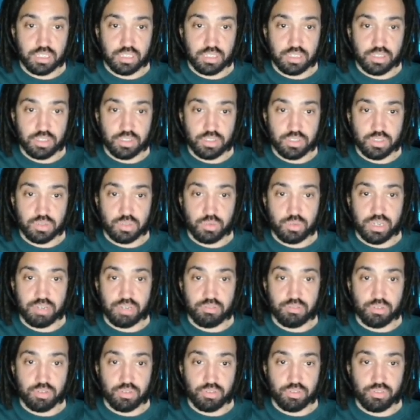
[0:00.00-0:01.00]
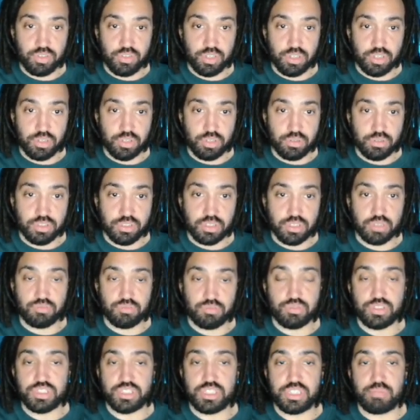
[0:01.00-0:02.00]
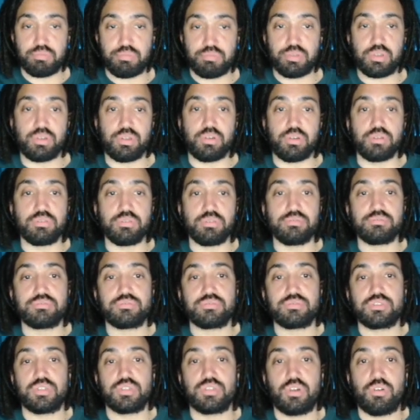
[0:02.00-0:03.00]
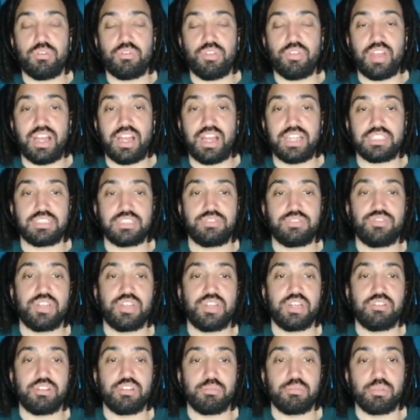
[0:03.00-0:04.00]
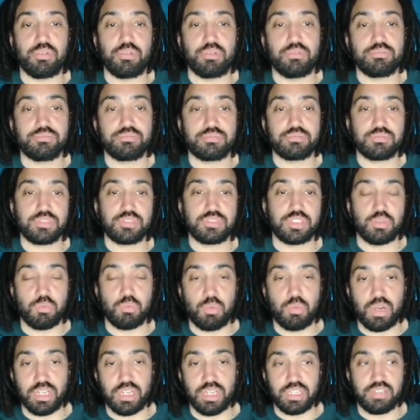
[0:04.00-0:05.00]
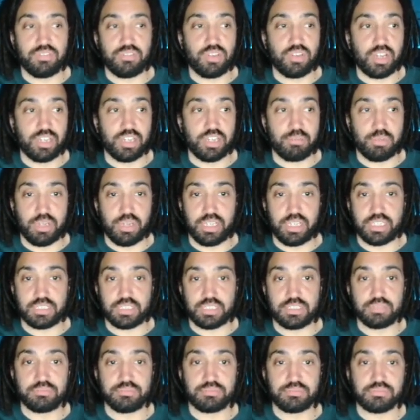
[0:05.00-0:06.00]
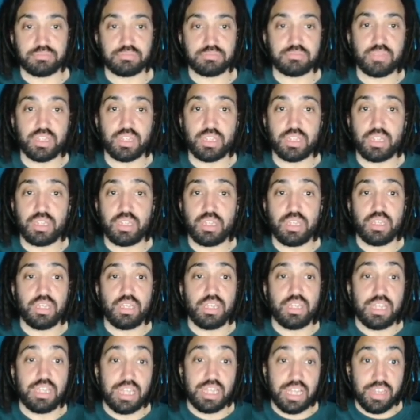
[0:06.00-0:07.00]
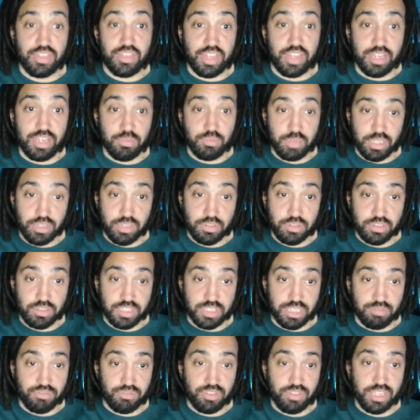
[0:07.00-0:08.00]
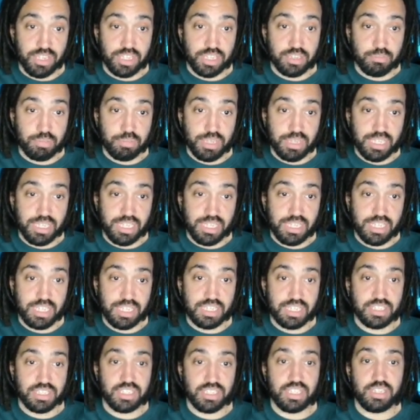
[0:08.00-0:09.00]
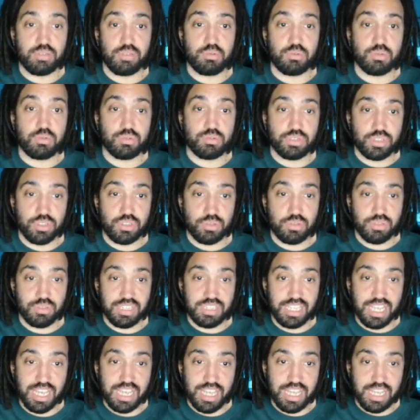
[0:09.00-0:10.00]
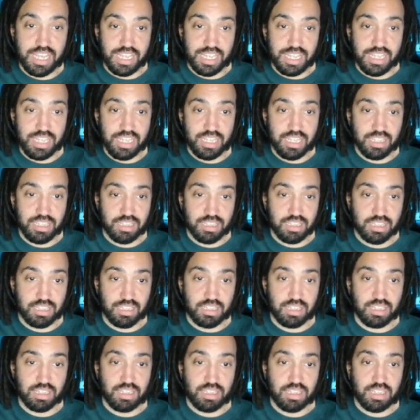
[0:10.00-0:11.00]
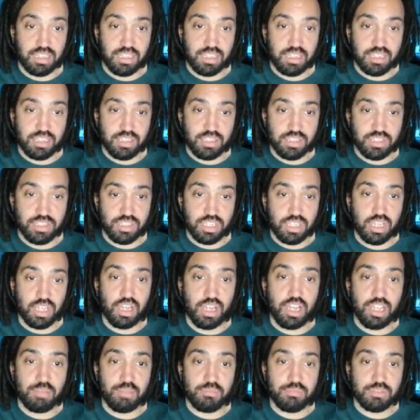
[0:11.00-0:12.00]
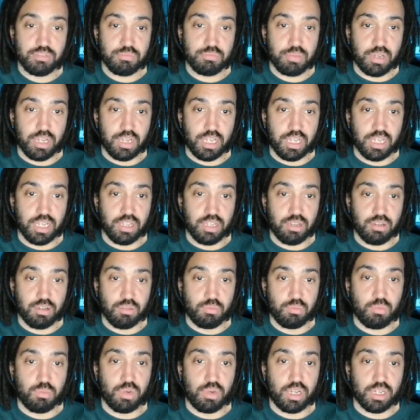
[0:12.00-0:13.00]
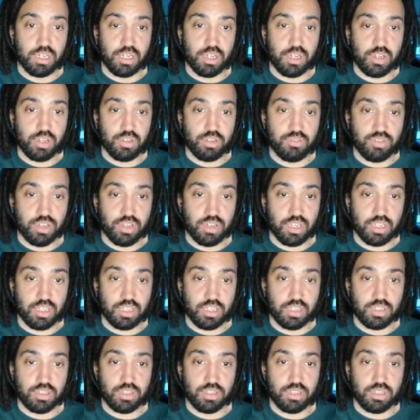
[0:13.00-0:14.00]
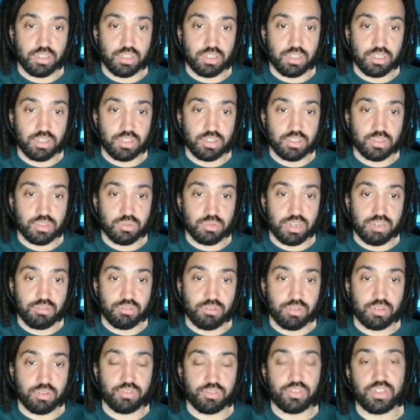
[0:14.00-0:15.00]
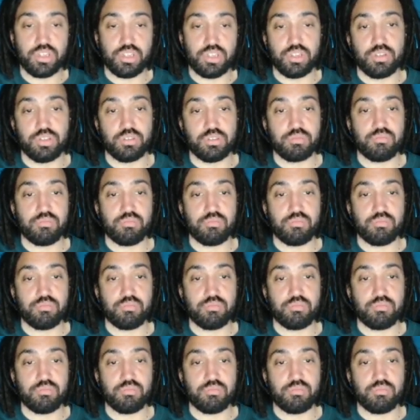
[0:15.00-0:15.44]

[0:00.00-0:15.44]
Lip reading: the square root of Q, so the reciprocal of that variable. So 1 divided by it. And then we could do the same thing, that P is equal to K times by 1 over the square root of Q.